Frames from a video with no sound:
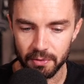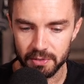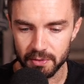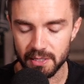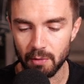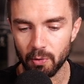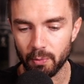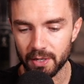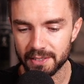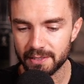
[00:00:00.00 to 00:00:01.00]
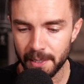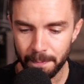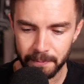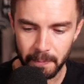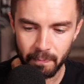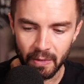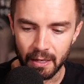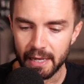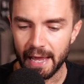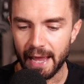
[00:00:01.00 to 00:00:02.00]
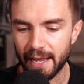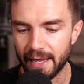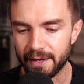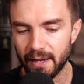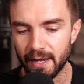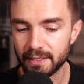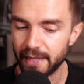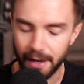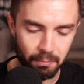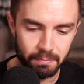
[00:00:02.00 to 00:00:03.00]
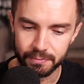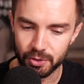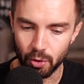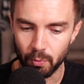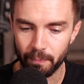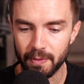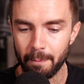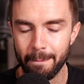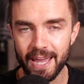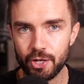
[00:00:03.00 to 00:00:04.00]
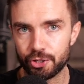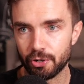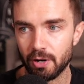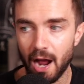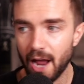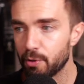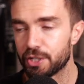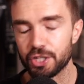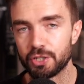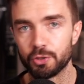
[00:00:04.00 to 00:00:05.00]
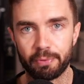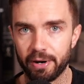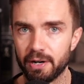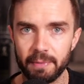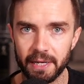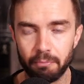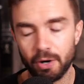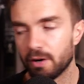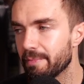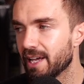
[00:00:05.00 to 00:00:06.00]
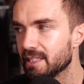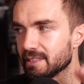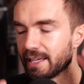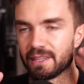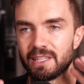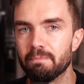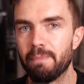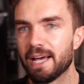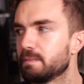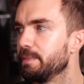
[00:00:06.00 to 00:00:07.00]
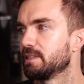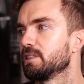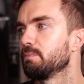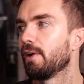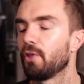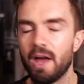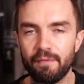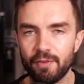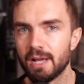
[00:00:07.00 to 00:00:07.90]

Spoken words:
So it's not what we want to see. And so make sure, I would just use print on demand. Print on demand is like the best business model ever,